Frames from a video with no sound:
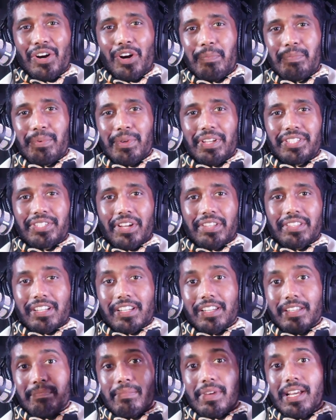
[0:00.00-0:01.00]
Hope you enjoyed
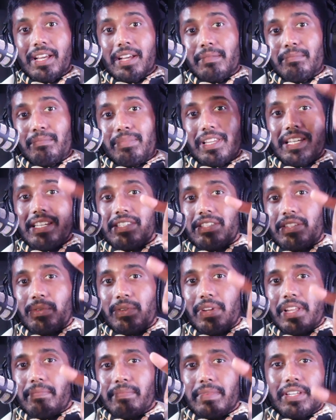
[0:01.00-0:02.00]
the clip. Please
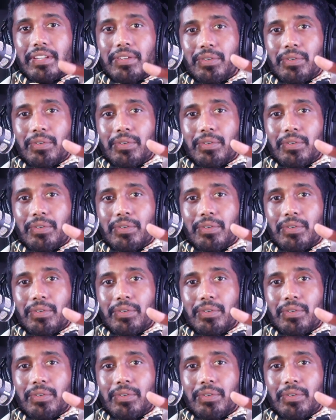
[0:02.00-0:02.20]
do let me